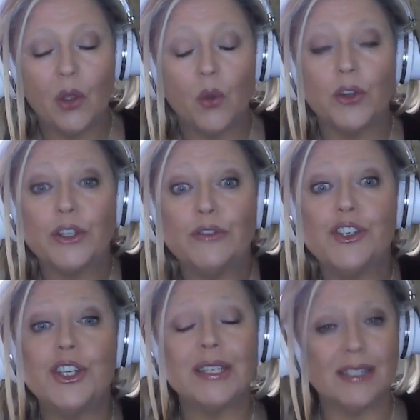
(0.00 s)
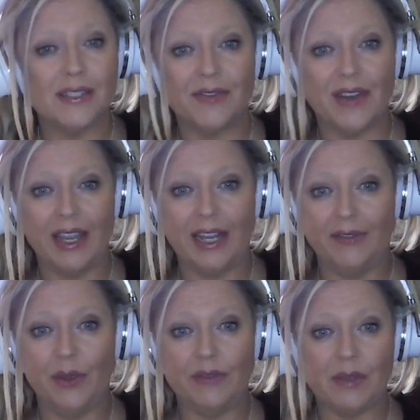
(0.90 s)
Or you justify it.
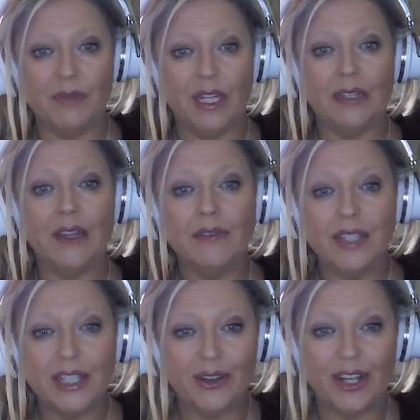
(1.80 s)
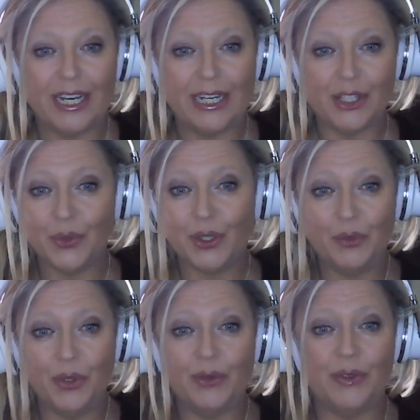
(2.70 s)
If you have something lovely on and it's really
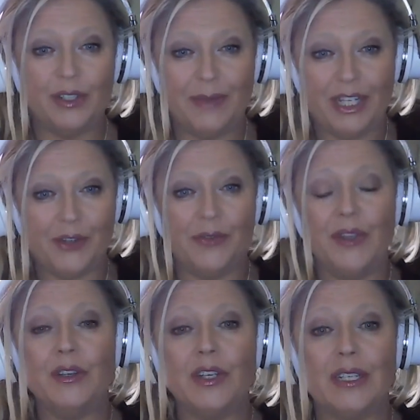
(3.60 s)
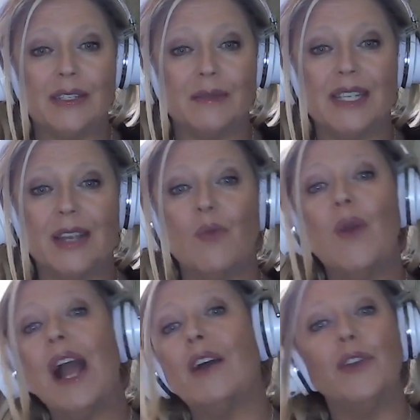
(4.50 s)
beautiful and it makes you feel good and someone's like,
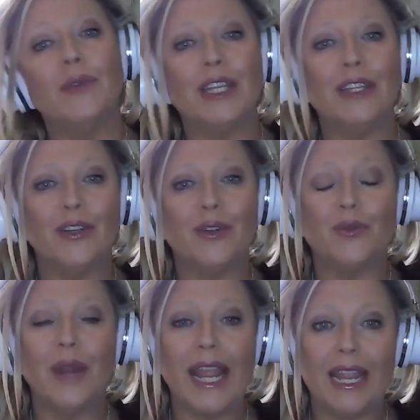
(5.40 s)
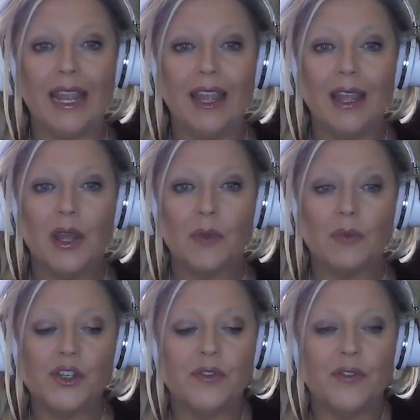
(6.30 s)
wow, you really look great.
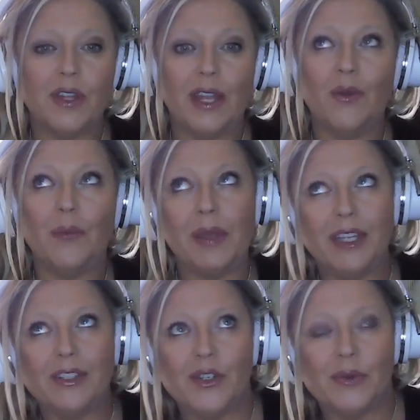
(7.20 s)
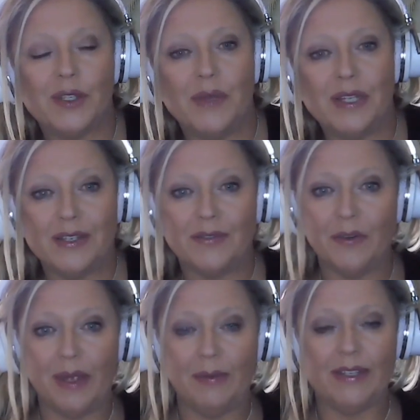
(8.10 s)
But you feel like, oh, maybe it's too expensive.
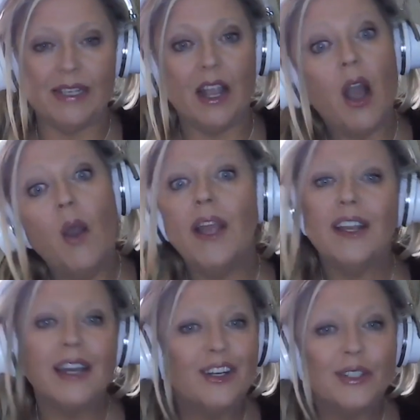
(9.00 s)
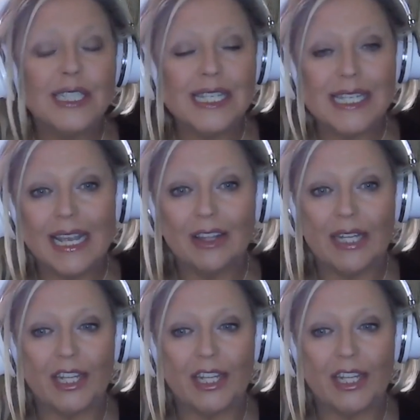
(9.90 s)
Or maybe it's like, oh, I got it on sale.